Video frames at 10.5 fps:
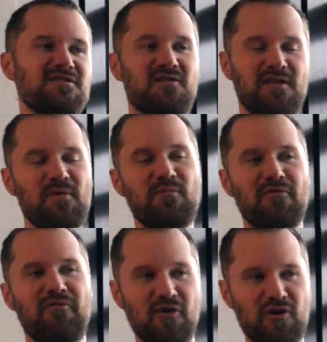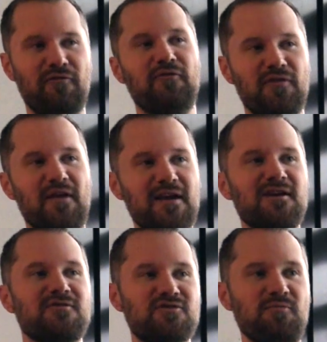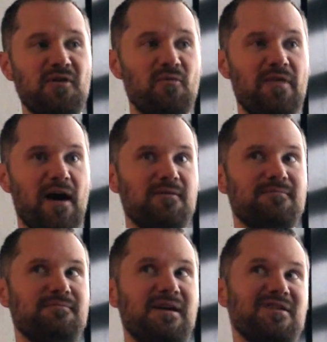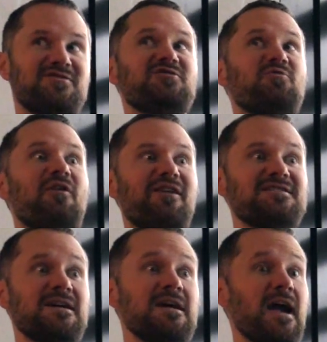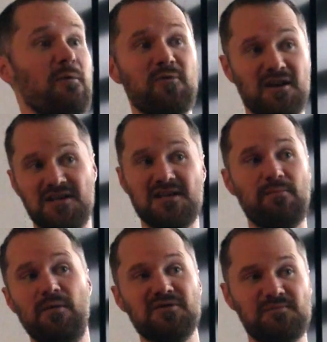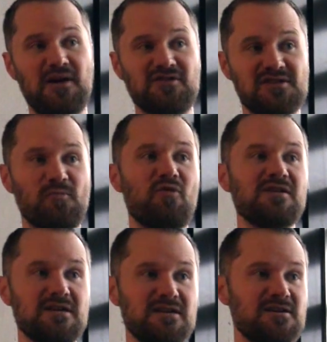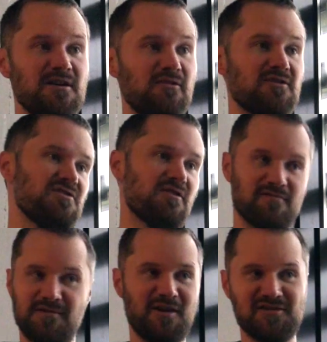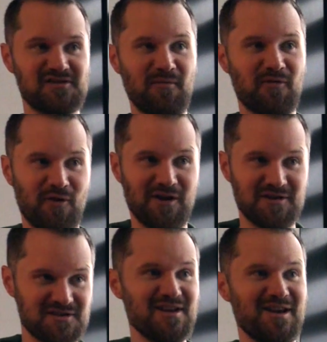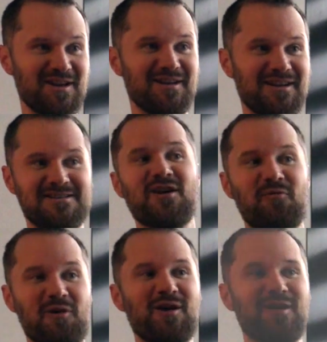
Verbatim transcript: So I think people can feel confident they can contribute without being too worried. And we can accept people's patches more easily, too, because you can skim through it and see it's going to